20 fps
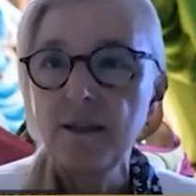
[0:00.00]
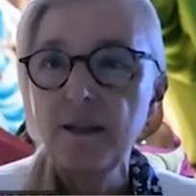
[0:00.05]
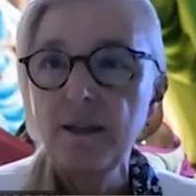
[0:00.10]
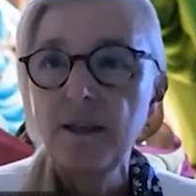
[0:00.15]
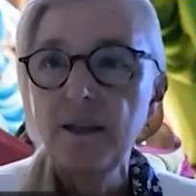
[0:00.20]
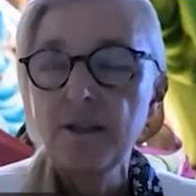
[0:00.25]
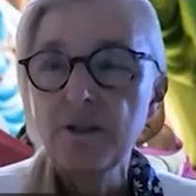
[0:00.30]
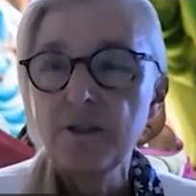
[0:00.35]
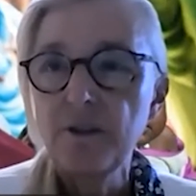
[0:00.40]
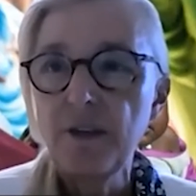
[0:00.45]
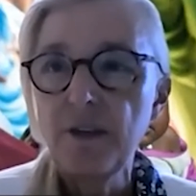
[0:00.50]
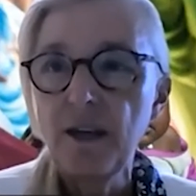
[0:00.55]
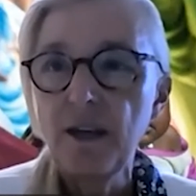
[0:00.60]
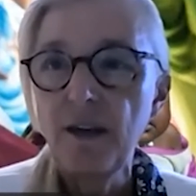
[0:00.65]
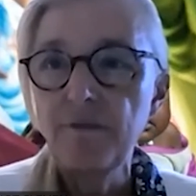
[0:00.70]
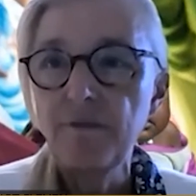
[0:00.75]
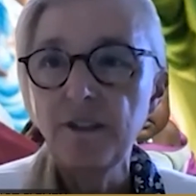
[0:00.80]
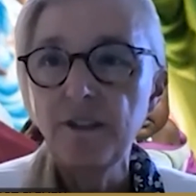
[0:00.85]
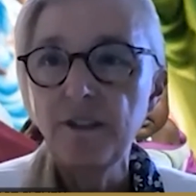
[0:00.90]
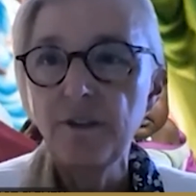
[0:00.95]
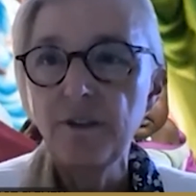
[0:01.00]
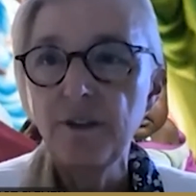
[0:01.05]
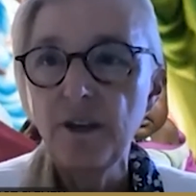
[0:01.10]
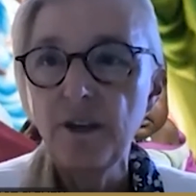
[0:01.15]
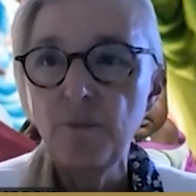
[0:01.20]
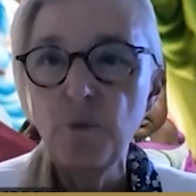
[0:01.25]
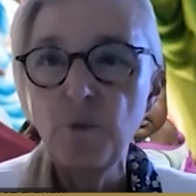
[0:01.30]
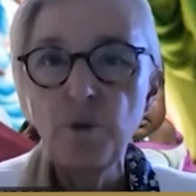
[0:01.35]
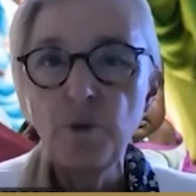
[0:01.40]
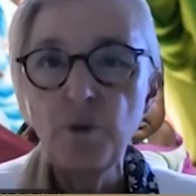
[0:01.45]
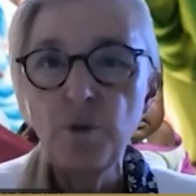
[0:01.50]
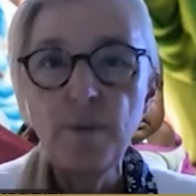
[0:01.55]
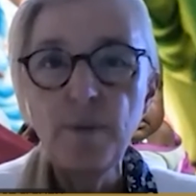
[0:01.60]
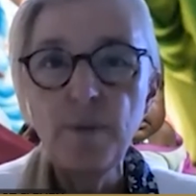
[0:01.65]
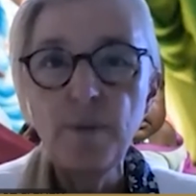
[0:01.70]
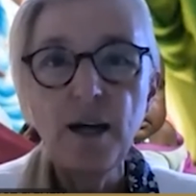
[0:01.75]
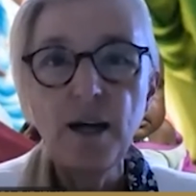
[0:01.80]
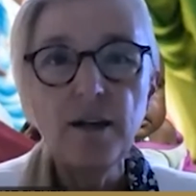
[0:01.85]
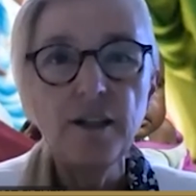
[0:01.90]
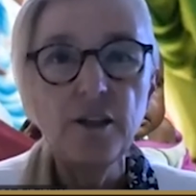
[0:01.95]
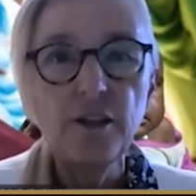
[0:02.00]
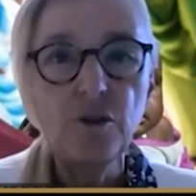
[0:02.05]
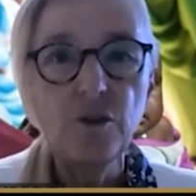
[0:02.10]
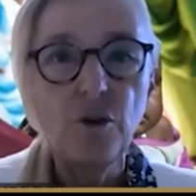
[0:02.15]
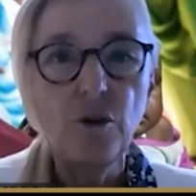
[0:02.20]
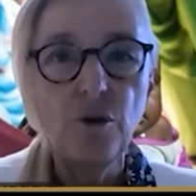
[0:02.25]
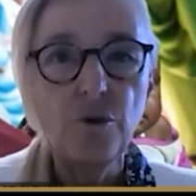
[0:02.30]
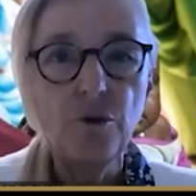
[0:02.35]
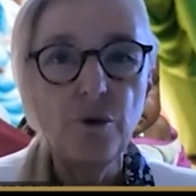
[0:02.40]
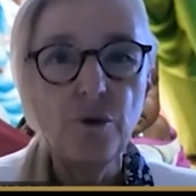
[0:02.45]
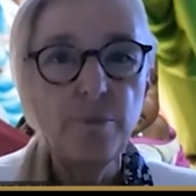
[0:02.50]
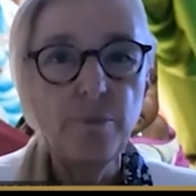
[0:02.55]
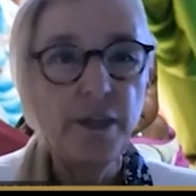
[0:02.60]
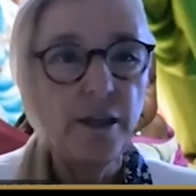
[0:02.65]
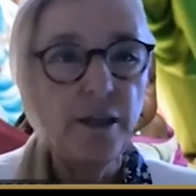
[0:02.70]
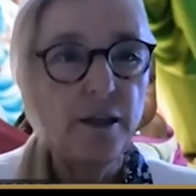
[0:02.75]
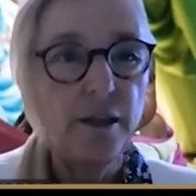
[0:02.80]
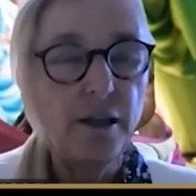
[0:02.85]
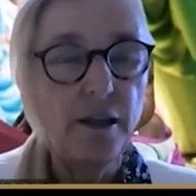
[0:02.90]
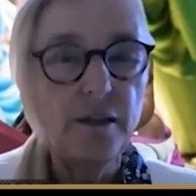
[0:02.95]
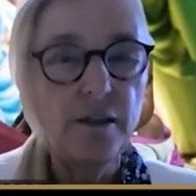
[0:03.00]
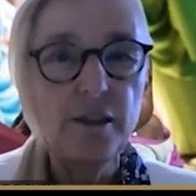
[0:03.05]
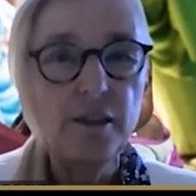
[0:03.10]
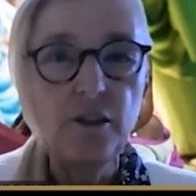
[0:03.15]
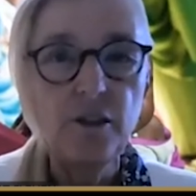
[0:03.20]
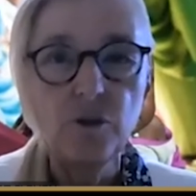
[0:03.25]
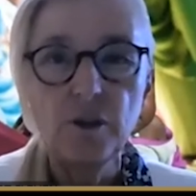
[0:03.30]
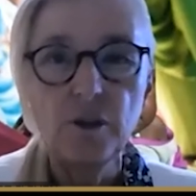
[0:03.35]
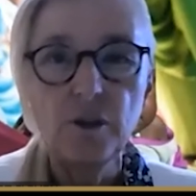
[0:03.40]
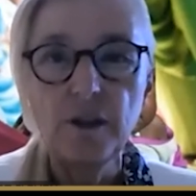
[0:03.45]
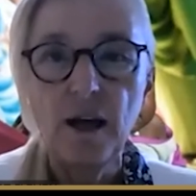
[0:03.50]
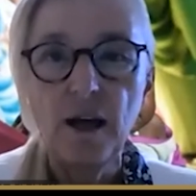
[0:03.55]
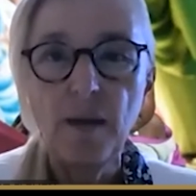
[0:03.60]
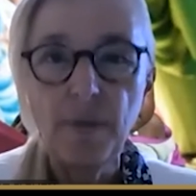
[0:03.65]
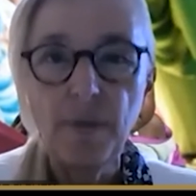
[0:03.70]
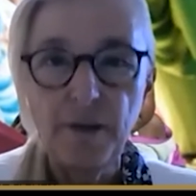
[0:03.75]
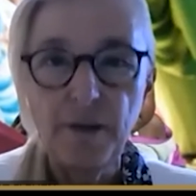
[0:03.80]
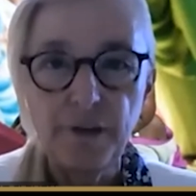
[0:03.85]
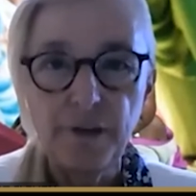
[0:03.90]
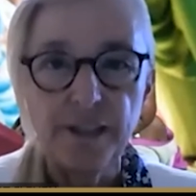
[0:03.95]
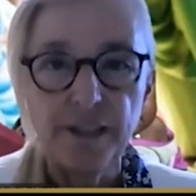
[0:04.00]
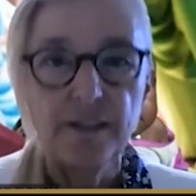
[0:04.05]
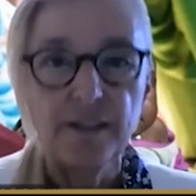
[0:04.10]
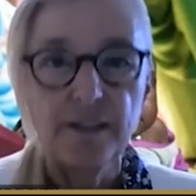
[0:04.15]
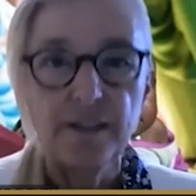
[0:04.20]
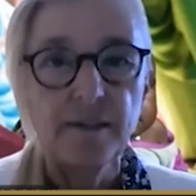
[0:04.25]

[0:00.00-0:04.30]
So they have it on their mobile in Oromé and in Amharic.